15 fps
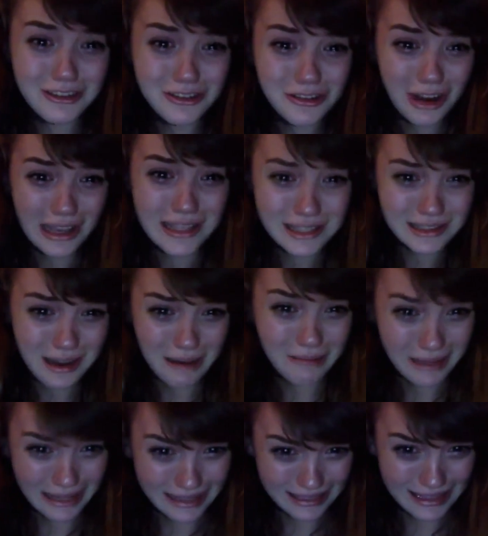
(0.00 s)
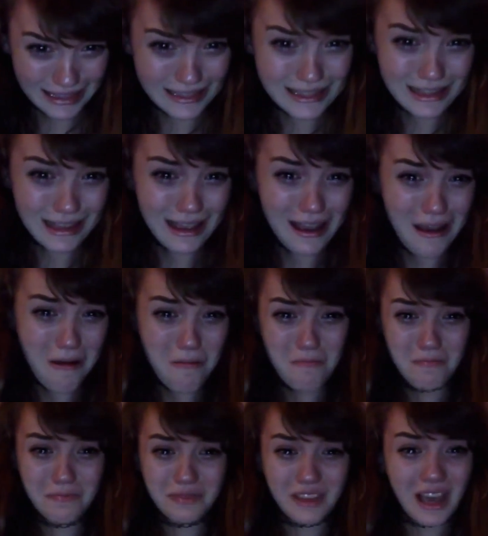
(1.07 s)
Dressed up like this.
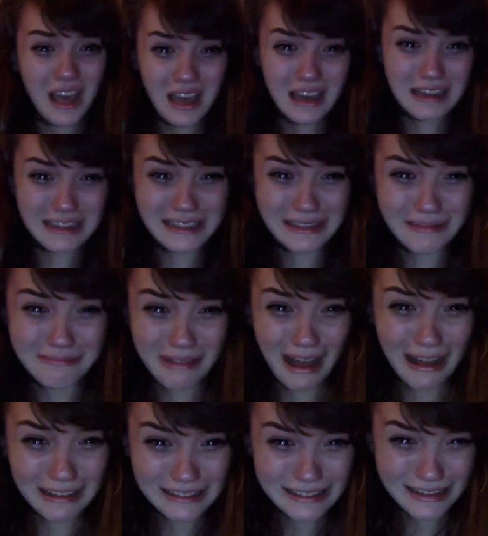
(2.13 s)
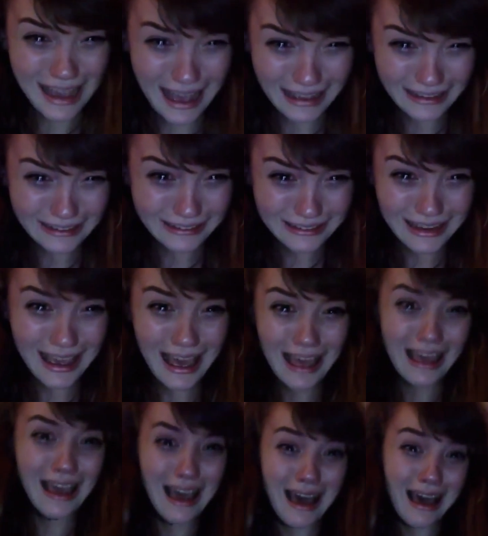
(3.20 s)
A small child.
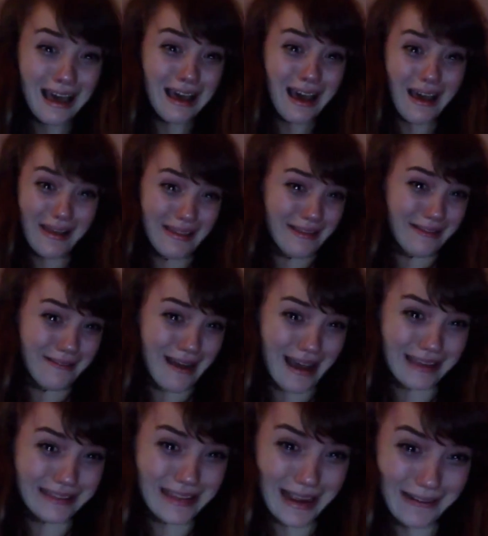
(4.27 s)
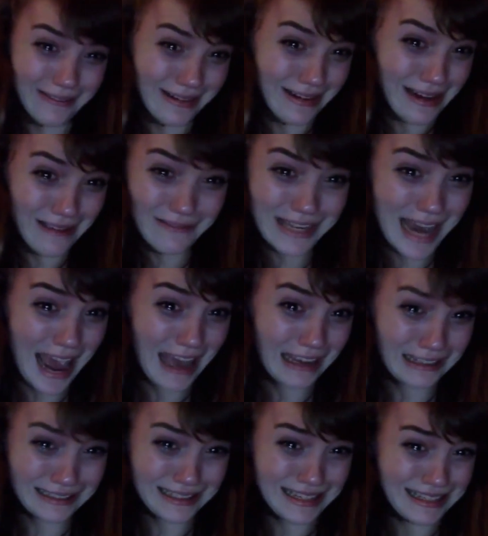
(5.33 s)
Otherwise, I wouldn't have
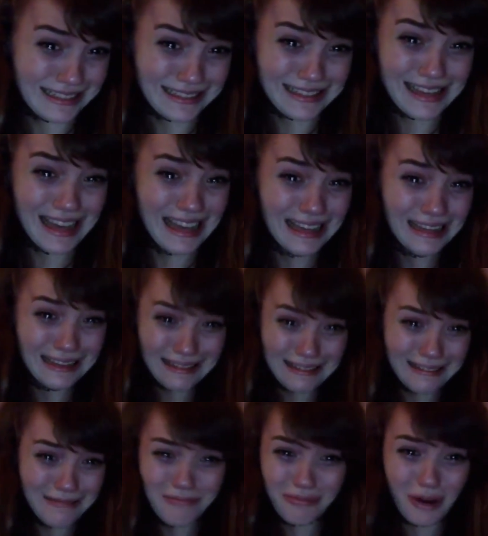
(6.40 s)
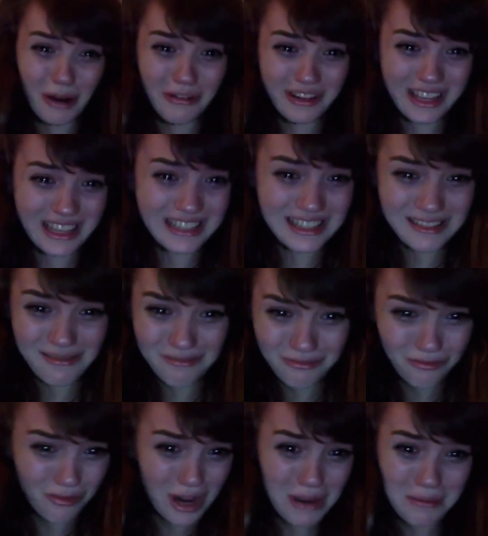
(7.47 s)
tackled it and broken its
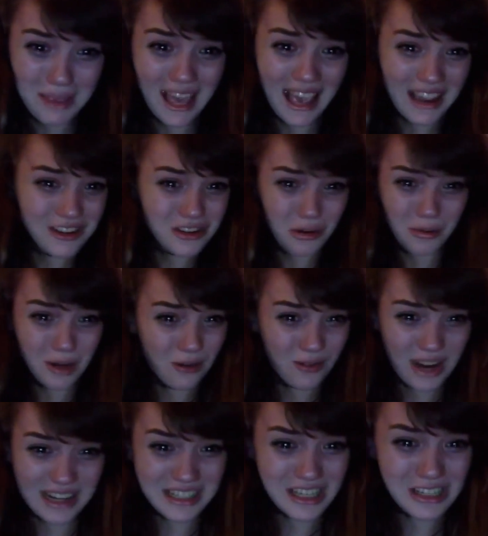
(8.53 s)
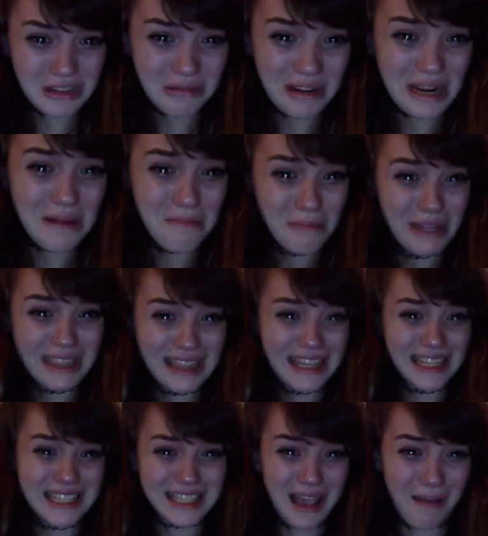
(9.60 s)
rib cage or whatever I did to it. But
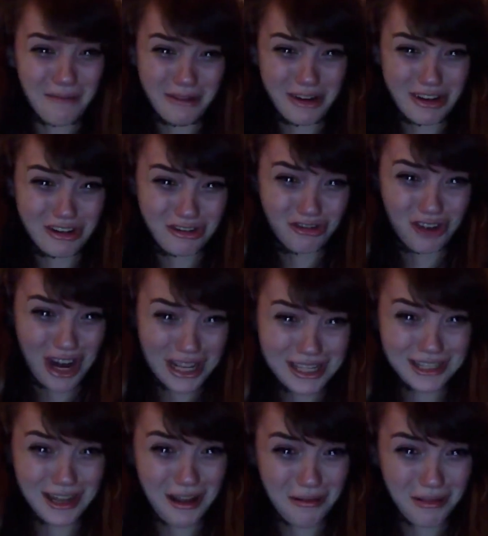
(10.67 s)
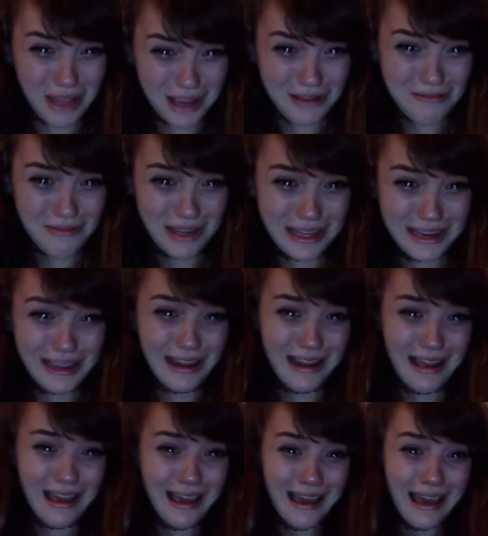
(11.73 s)
this time, it was dressed up like a minion,
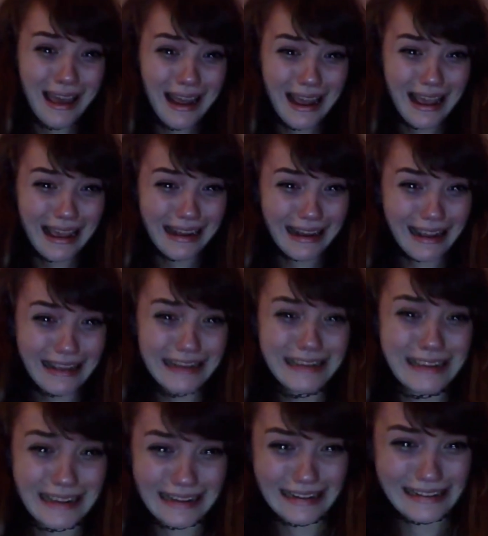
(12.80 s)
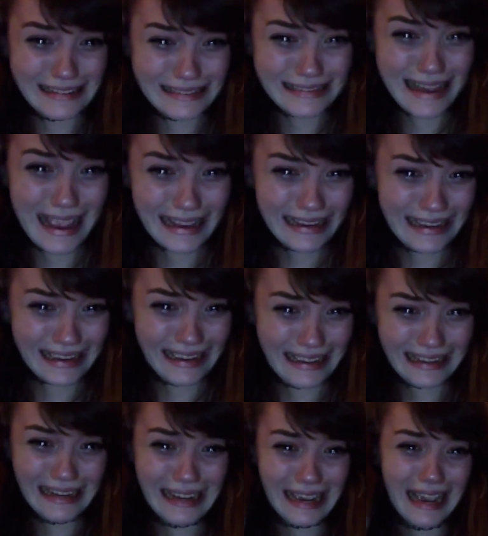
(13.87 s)
and I couldn't take
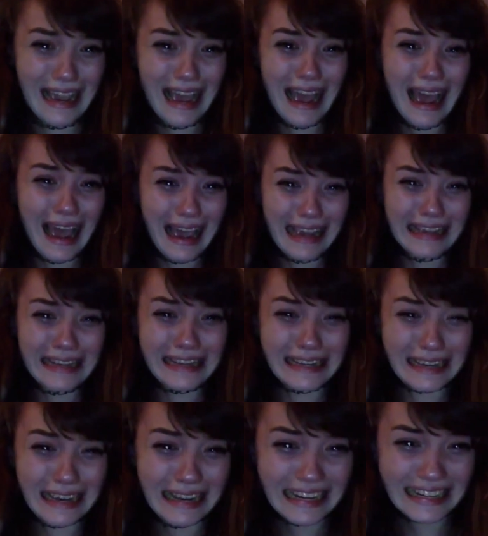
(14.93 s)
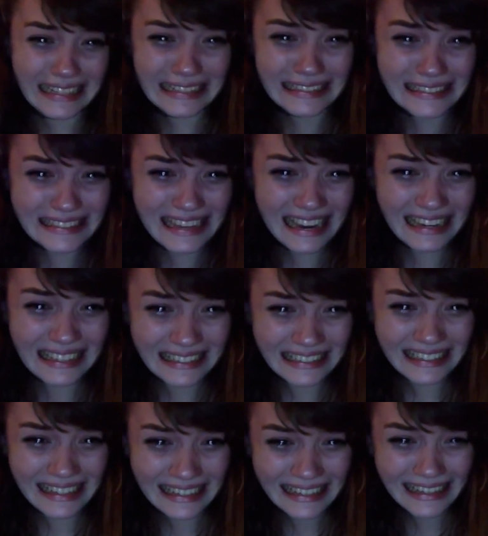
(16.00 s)
it. I couldn't
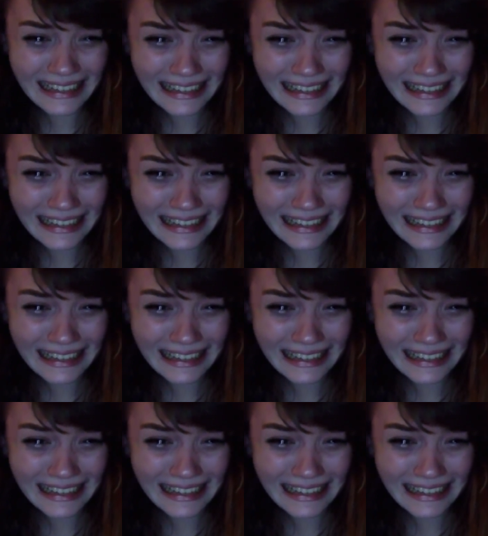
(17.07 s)
take